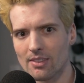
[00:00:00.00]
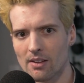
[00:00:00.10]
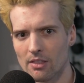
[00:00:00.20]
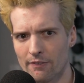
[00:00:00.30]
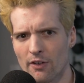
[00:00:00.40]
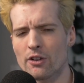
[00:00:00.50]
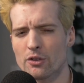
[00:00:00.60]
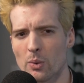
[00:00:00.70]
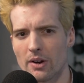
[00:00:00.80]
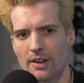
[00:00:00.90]
The first
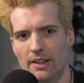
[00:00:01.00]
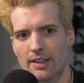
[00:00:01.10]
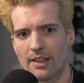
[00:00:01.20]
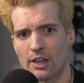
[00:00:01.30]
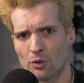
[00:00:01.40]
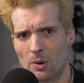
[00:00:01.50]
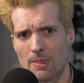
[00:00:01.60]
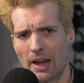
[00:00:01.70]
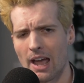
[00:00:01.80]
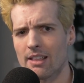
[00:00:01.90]
query is one
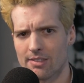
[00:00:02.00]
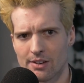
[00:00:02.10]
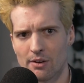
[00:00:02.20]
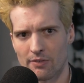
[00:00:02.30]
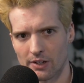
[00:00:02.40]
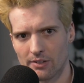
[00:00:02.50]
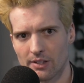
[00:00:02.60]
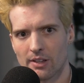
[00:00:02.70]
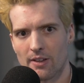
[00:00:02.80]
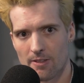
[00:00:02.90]
that adds the new field.
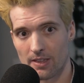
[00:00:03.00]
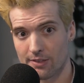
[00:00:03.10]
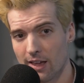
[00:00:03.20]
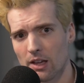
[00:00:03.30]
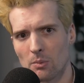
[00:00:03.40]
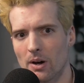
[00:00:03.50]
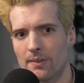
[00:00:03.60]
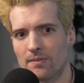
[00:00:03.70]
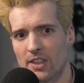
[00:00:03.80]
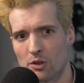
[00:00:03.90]
The second one
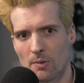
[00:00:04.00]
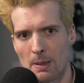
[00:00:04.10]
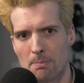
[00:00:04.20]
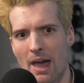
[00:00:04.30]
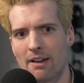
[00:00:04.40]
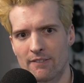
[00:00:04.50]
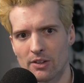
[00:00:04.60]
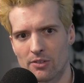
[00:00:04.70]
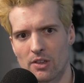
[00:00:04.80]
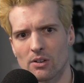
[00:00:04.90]
is one that
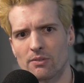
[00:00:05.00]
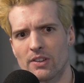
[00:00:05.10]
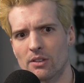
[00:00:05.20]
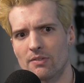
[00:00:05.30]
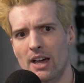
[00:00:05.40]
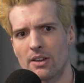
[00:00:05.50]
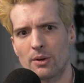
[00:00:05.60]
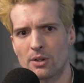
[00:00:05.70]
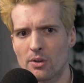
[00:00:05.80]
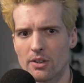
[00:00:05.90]
backfills the old field's value
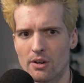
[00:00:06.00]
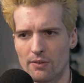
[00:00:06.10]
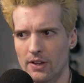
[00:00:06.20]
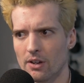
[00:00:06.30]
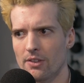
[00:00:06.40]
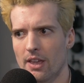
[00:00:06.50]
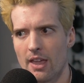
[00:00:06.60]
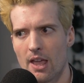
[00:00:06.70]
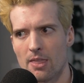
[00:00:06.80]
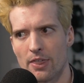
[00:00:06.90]
to the new field.
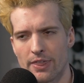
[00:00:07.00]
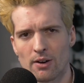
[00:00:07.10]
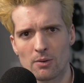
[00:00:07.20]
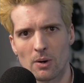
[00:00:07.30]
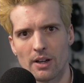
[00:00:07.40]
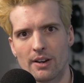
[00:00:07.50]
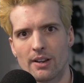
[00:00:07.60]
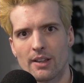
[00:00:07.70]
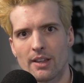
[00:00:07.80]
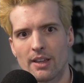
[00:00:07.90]
And the third one
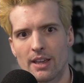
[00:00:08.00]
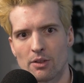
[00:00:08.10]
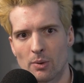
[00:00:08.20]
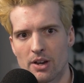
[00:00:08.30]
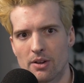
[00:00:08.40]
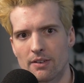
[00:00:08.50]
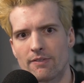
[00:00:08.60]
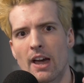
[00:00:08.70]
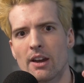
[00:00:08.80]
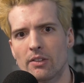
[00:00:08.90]
is when you can
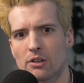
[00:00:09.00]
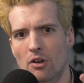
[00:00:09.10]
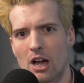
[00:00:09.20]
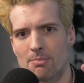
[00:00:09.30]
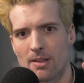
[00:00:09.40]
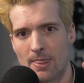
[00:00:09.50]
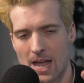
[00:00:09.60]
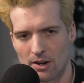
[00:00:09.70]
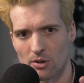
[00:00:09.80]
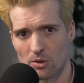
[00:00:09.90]
finally drop
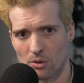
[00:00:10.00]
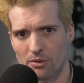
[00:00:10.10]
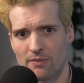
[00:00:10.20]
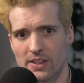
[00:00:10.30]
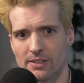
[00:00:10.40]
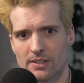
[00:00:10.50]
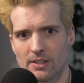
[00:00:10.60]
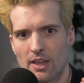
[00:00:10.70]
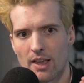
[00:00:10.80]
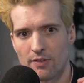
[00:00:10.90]
that old field.
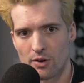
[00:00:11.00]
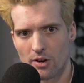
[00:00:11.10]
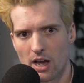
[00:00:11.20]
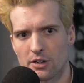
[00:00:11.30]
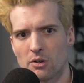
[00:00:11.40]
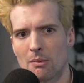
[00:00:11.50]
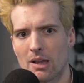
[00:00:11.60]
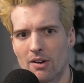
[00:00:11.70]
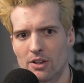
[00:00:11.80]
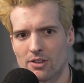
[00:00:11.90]
If you're not doing
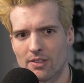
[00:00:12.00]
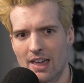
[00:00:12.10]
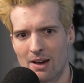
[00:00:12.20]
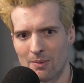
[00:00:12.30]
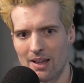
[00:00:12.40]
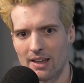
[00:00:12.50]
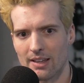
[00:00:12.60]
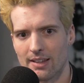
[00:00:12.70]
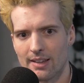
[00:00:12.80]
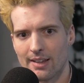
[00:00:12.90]
migrations that way,
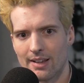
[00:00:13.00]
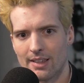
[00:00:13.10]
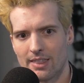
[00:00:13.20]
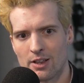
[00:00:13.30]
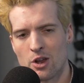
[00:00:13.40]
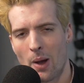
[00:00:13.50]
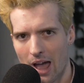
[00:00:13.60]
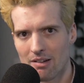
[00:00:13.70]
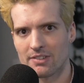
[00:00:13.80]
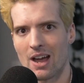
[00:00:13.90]
then you
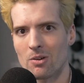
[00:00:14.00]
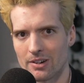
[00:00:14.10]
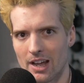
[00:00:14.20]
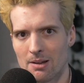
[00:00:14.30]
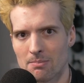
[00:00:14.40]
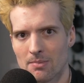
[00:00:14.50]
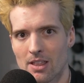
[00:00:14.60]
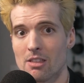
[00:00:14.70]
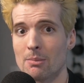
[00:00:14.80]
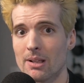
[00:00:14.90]
have downtime.
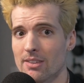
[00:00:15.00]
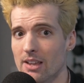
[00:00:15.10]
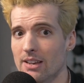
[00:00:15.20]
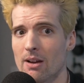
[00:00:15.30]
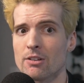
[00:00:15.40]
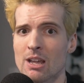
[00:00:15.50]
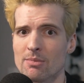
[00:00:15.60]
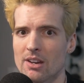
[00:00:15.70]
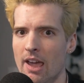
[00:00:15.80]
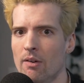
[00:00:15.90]
I'm not saying downtime's
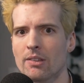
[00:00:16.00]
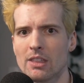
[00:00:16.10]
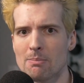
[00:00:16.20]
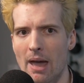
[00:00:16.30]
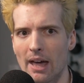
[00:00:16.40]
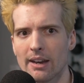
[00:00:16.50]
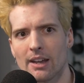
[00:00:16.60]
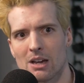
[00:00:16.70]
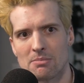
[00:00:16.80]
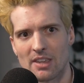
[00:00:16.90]
inherently bad.
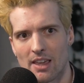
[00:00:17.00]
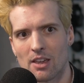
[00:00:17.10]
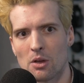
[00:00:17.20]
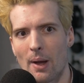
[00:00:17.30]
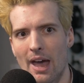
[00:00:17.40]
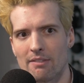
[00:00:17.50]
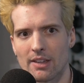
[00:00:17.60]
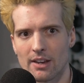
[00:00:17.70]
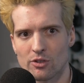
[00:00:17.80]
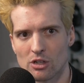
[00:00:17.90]
I'm saying you have it
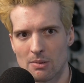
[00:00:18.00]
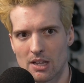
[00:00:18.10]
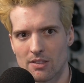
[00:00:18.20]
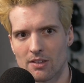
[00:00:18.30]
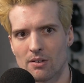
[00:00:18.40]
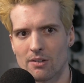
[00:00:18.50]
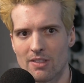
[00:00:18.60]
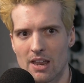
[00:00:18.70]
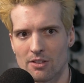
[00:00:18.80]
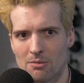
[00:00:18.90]
and should be considerate of
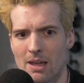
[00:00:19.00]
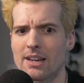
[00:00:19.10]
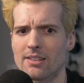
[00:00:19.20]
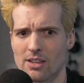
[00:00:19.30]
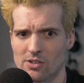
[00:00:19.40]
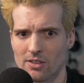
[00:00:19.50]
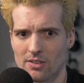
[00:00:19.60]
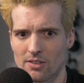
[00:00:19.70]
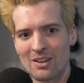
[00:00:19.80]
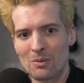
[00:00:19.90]
that as you make
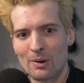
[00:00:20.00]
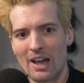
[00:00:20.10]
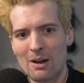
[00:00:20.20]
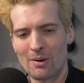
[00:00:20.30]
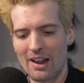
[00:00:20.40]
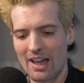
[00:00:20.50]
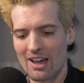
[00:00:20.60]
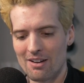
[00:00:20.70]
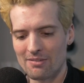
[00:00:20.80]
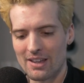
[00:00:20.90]
decisions. When I want to
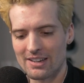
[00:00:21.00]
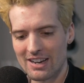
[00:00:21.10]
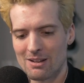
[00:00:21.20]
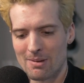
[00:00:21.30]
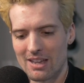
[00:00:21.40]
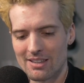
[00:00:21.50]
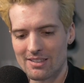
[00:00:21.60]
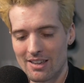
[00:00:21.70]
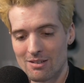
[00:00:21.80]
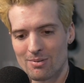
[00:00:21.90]
have a database
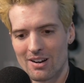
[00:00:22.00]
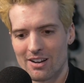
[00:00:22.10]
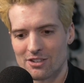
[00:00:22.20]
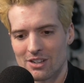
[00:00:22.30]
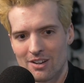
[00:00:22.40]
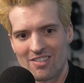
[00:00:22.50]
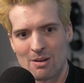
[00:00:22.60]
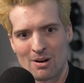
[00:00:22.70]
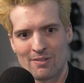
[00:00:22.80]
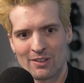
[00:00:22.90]
in production that
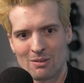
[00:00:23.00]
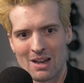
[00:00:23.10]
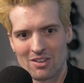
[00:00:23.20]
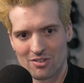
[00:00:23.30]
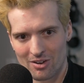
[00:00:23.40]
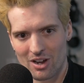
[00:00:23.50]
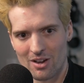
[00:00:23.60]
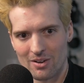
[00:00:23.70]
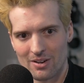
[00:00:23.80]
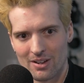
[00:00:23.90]
perfectly matches our
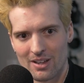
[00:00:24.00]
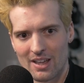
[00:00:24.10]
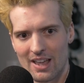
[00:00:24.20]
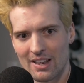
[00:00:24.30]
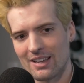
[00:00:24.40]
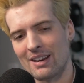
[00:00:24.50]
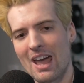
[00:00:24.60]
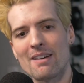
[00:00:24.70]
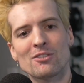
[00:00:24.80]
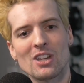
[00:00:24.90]
code and can
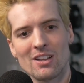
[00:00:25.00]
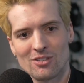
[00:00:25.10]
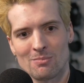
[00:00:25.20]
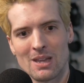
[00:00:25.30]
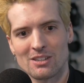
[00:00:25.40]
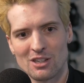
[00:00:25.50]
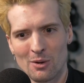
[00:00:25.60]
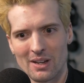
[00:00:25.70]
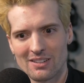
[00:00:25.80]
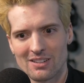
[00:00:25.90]
have changes made to
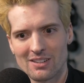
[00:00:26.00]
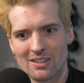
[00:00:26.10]
it,